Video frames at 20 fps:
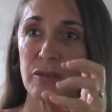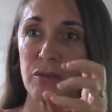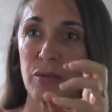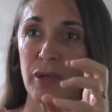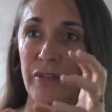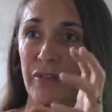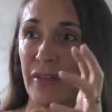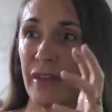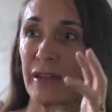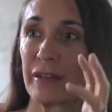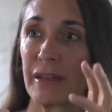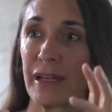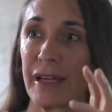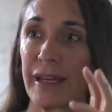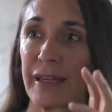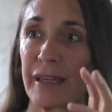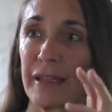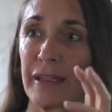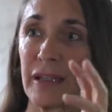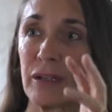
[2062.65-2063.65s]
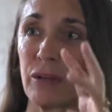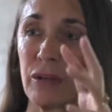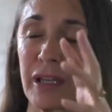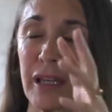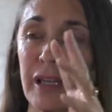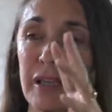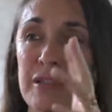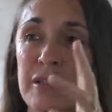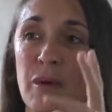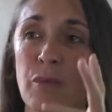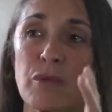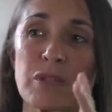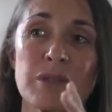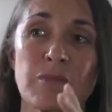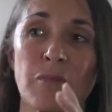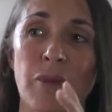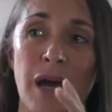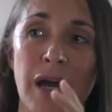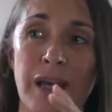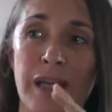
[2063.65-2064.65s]
what they like and then looking at
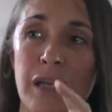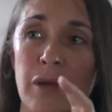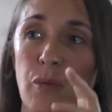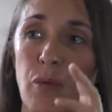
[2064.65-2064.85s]
someone's body